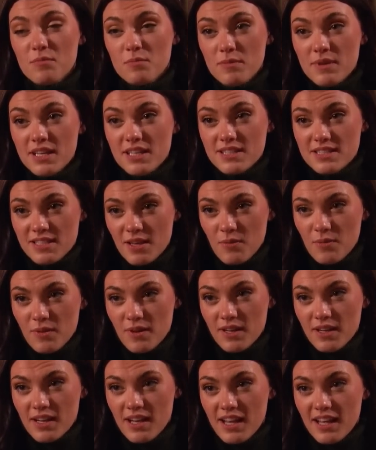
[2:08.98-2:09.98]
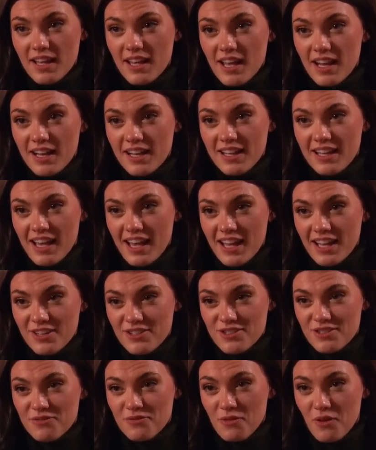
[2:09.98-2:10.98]
meet someone and get
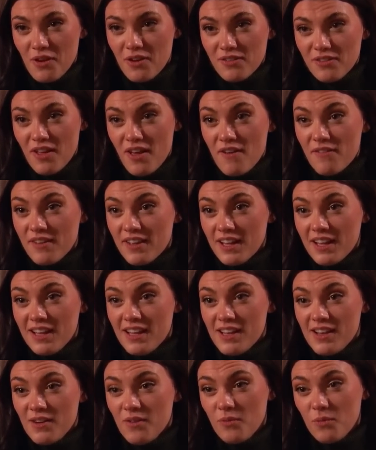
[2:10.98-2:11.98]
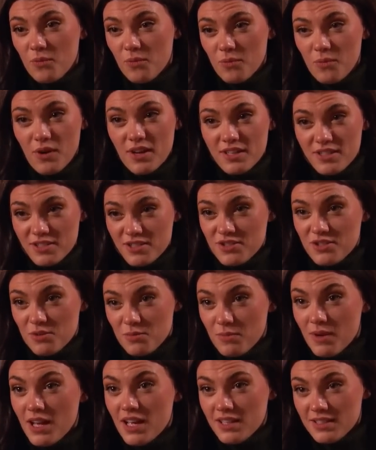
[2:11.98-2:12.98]
engaged and fall in love in one to
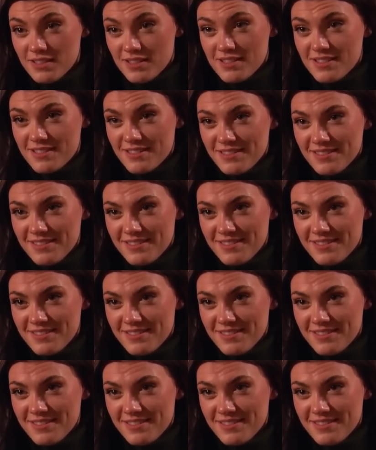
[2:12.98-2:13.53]
two months?